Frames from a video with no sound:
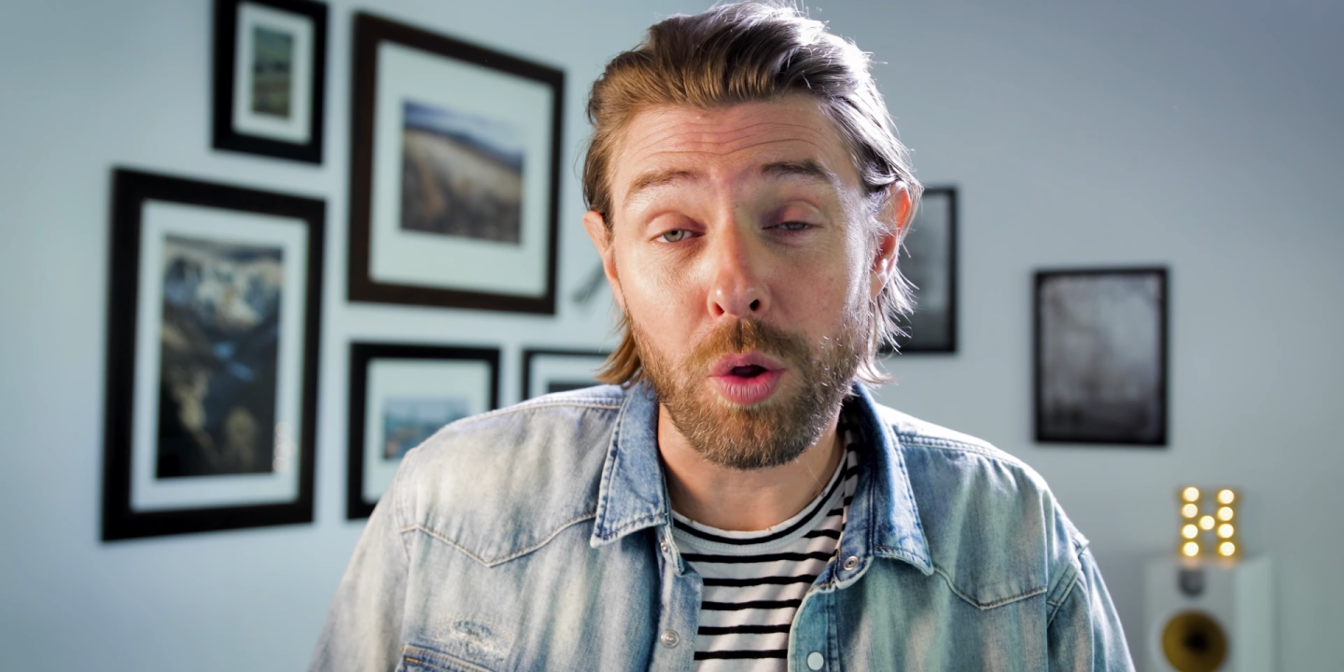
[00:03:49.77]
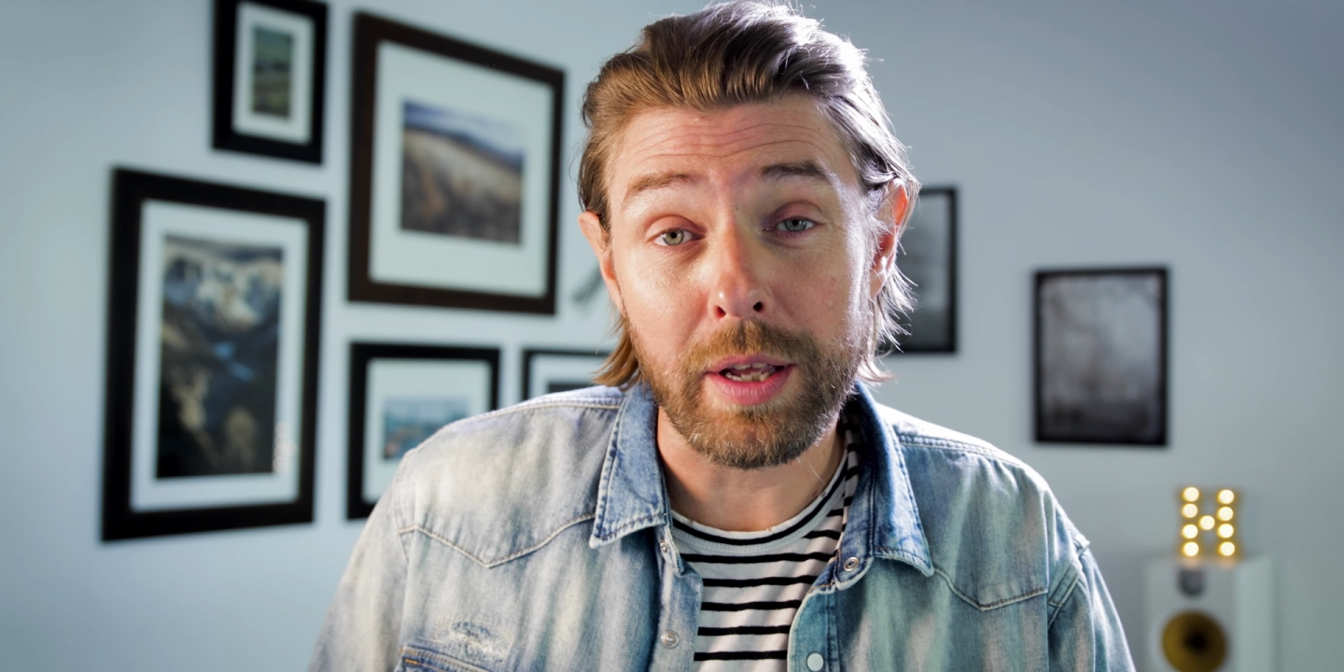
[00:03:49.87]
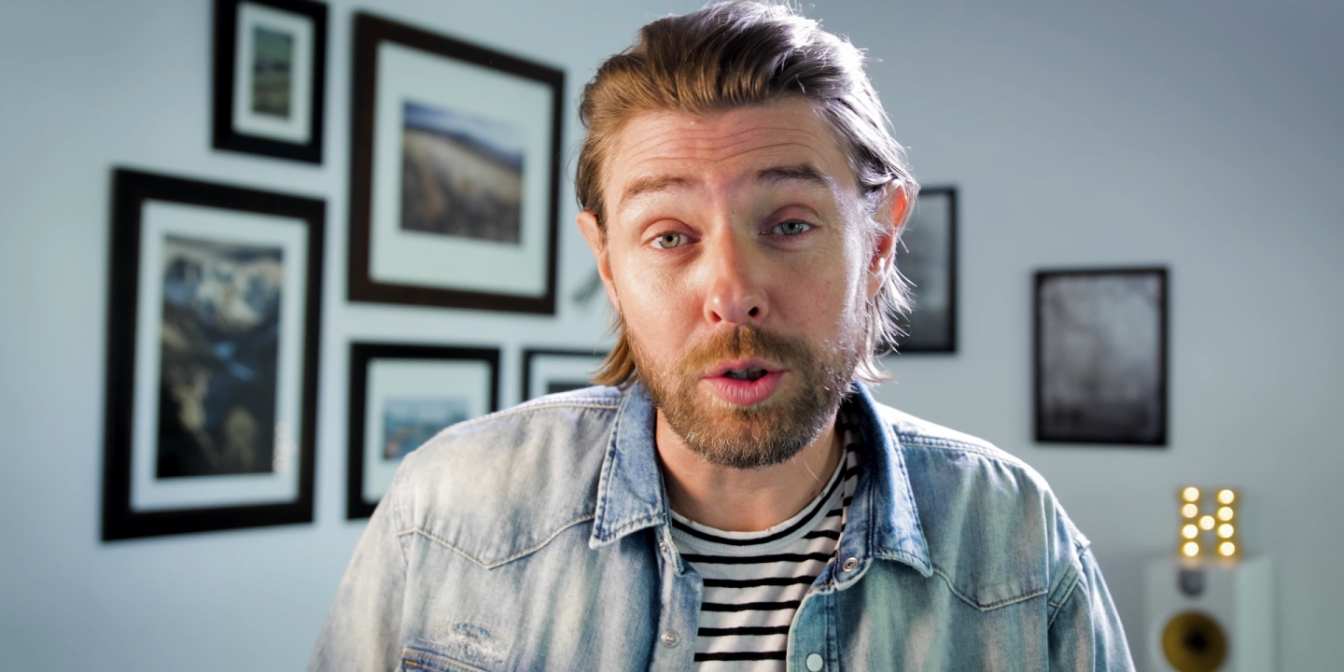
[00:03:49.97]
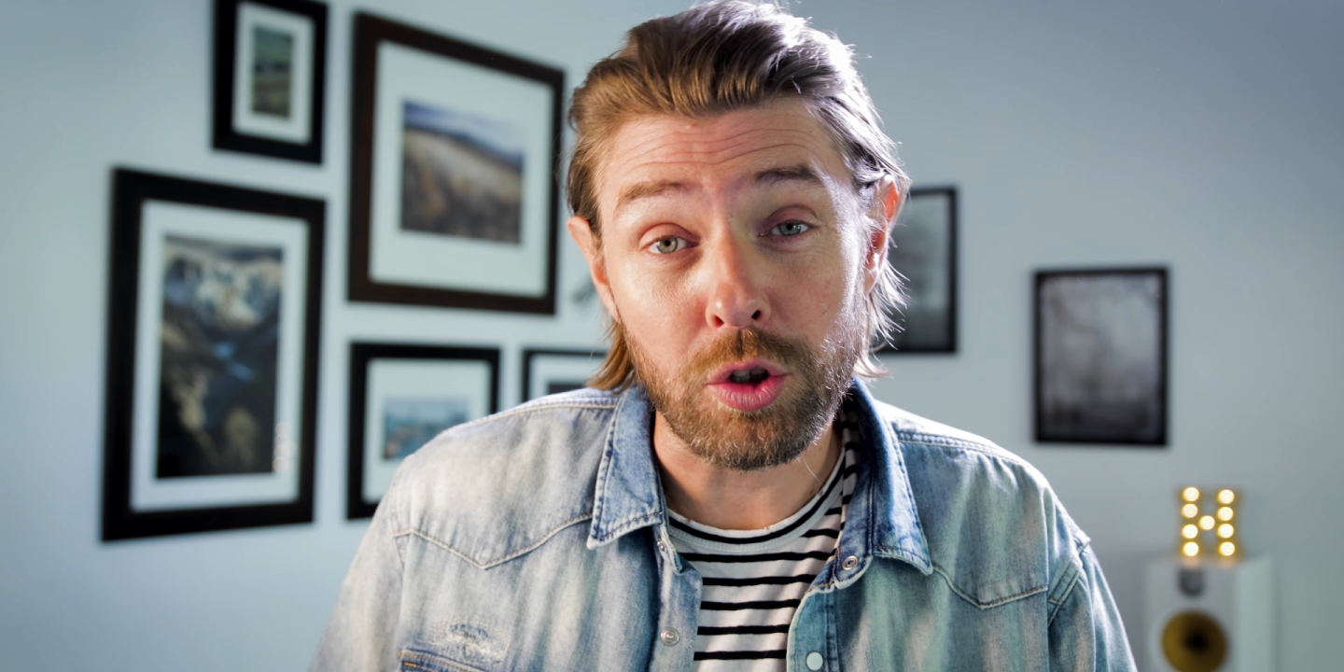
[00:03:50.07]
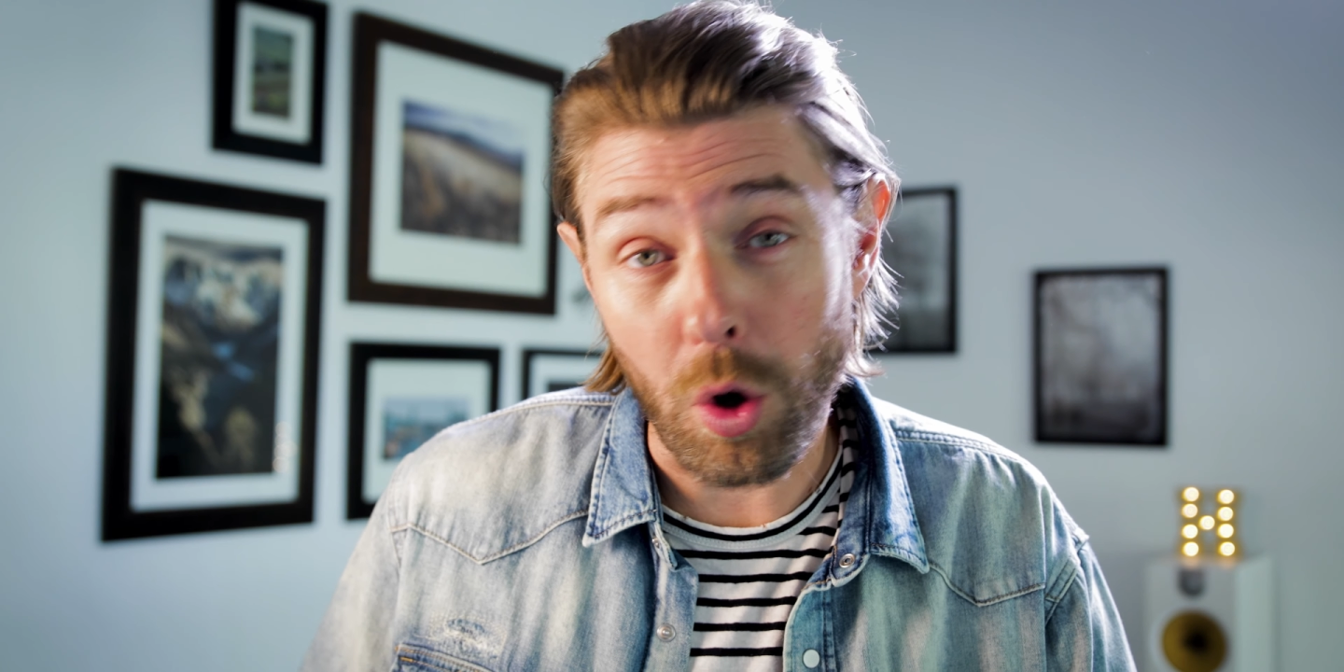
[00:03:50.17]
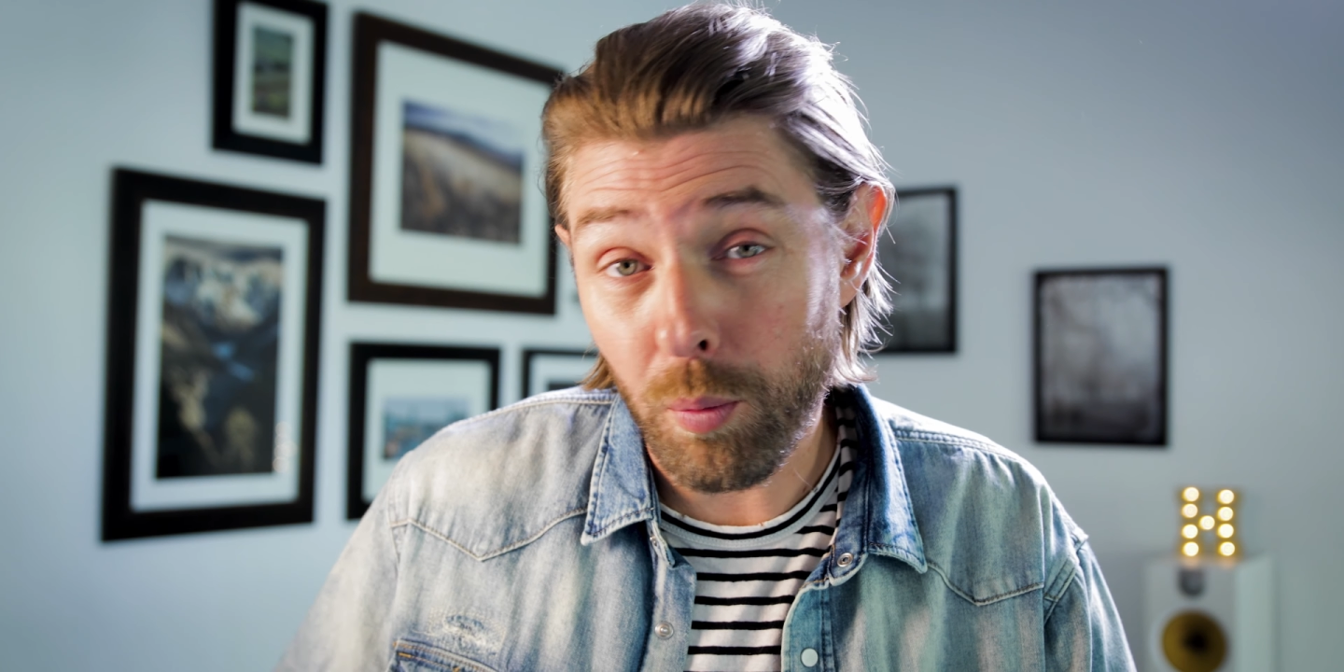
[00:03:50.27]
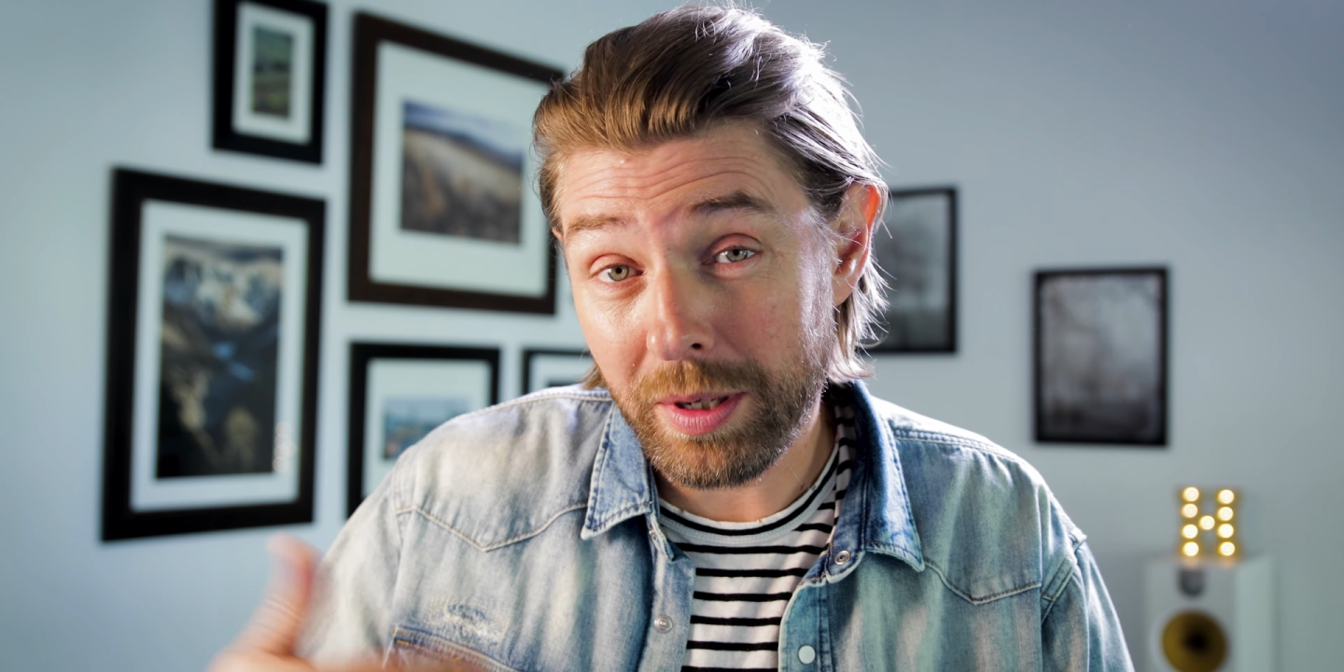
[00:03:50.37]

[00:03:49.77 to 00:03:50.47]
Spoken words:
that you don't